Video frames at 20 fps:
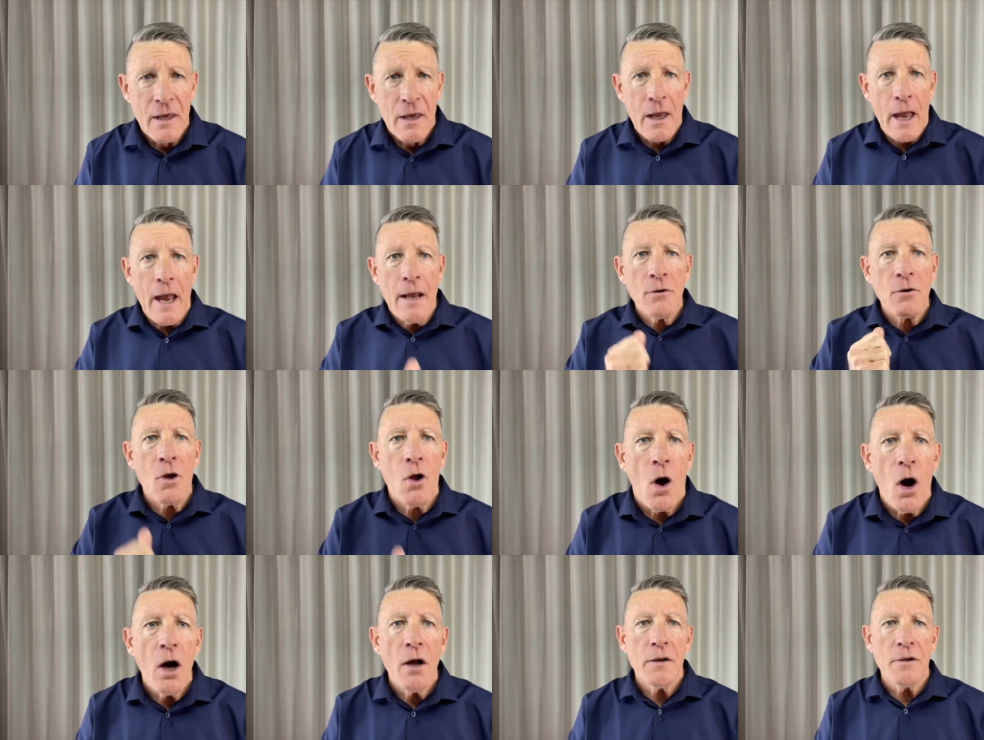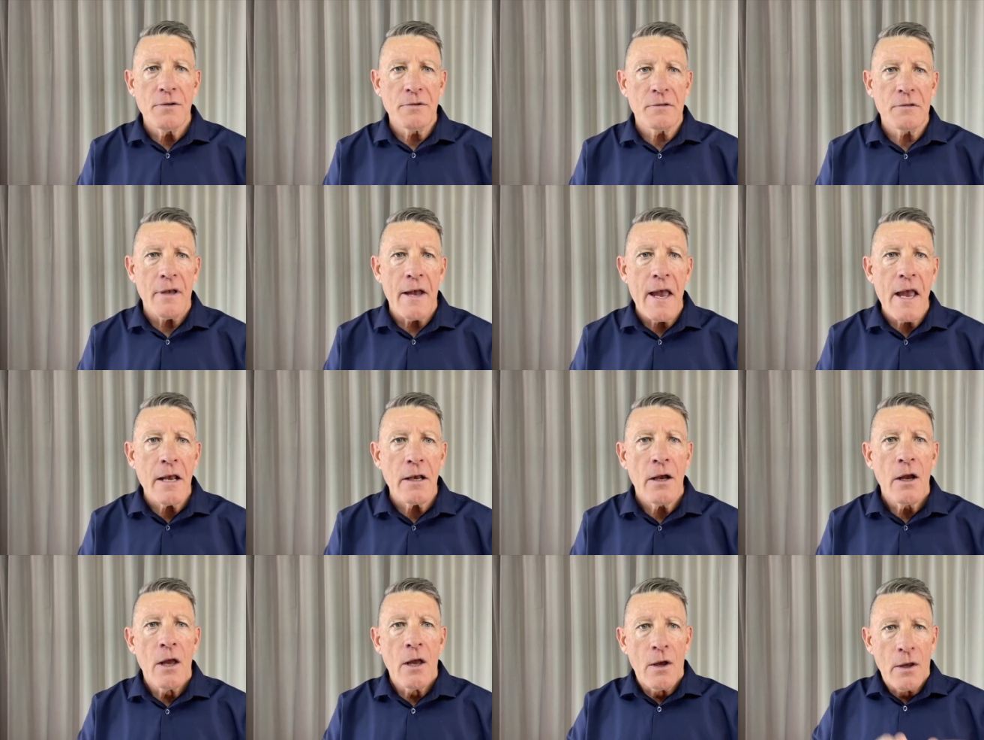And God is
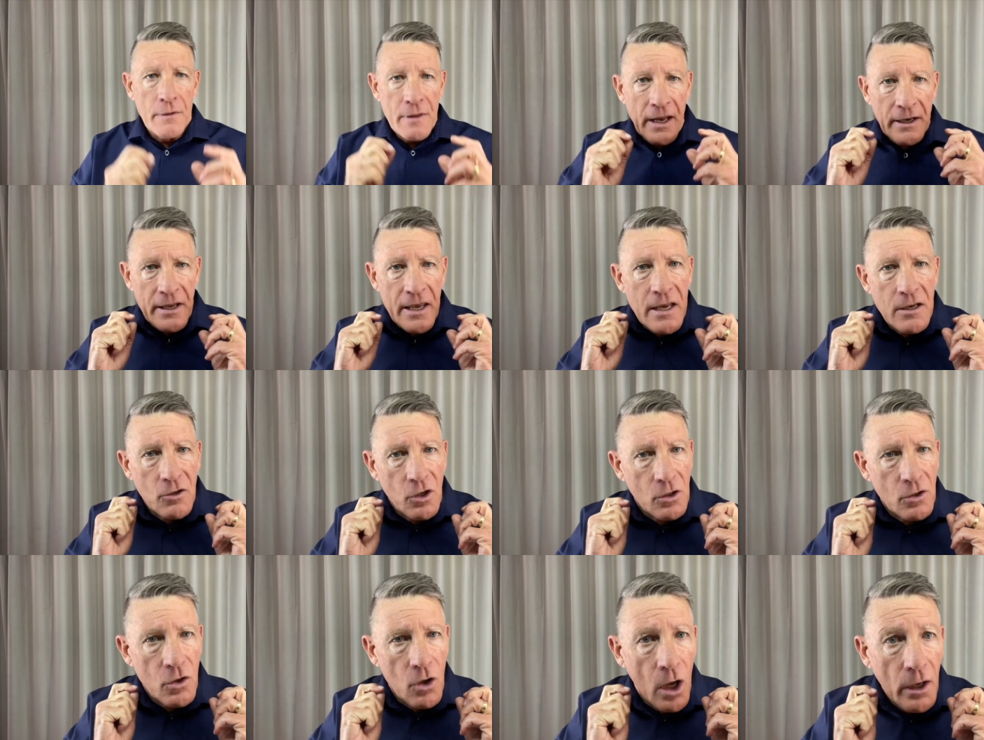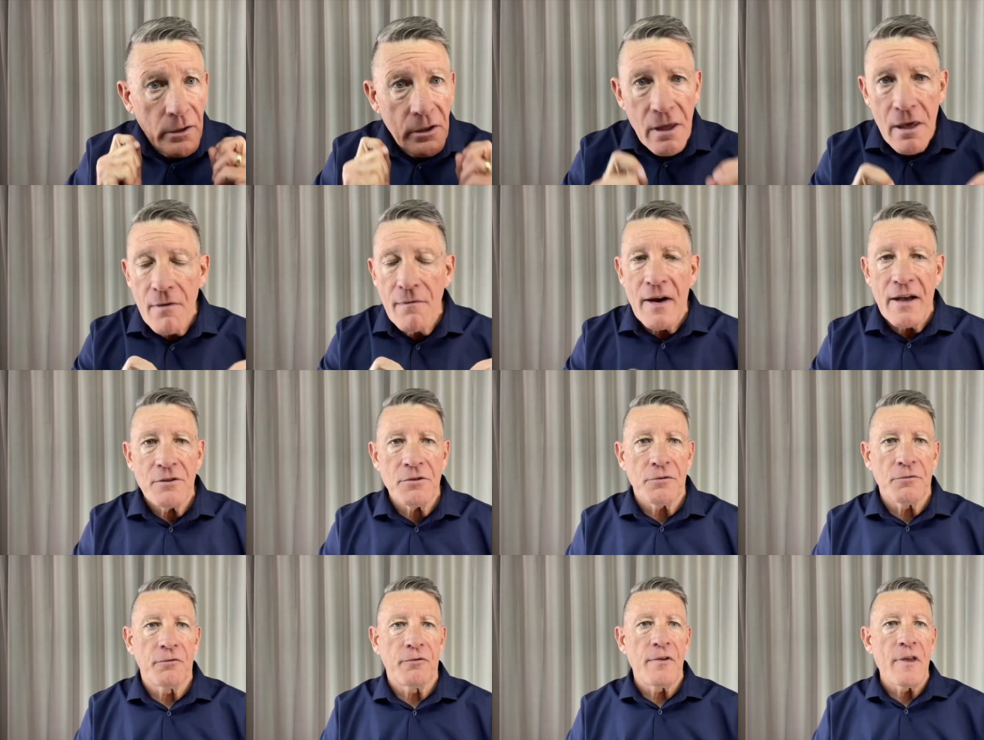saying that He did not give us
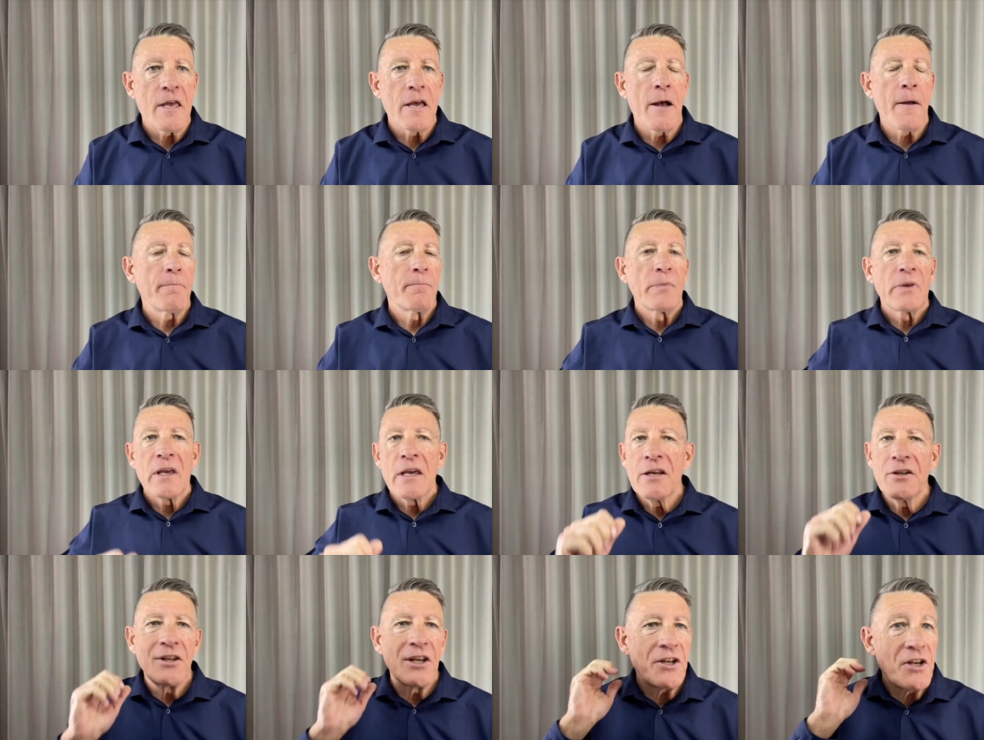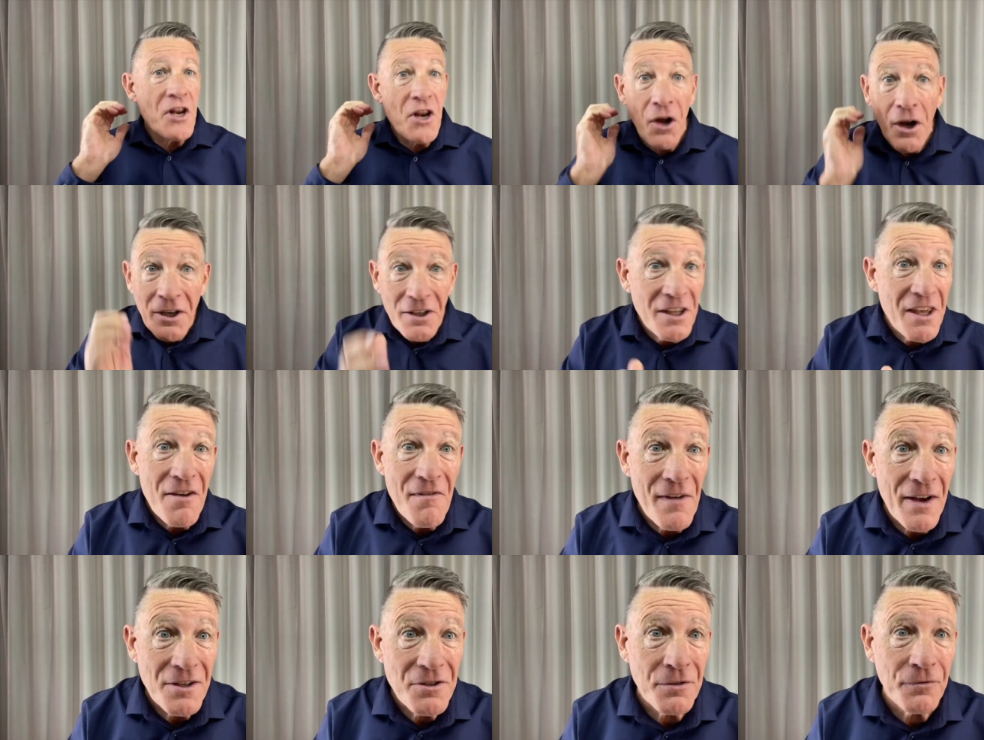fear. He did not
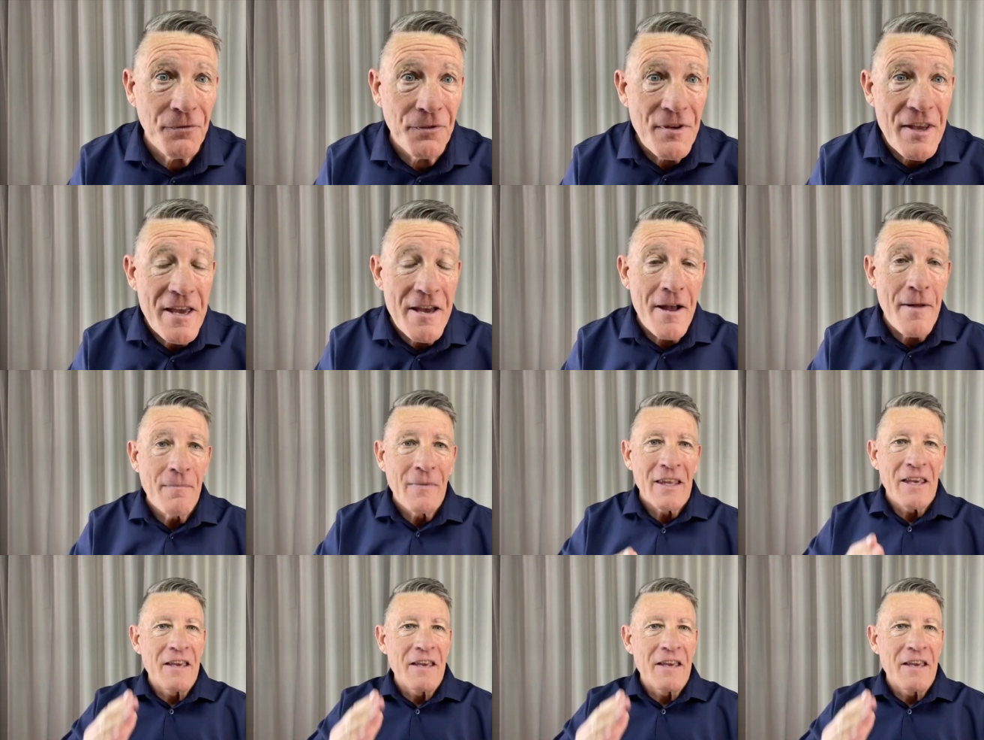give us fear.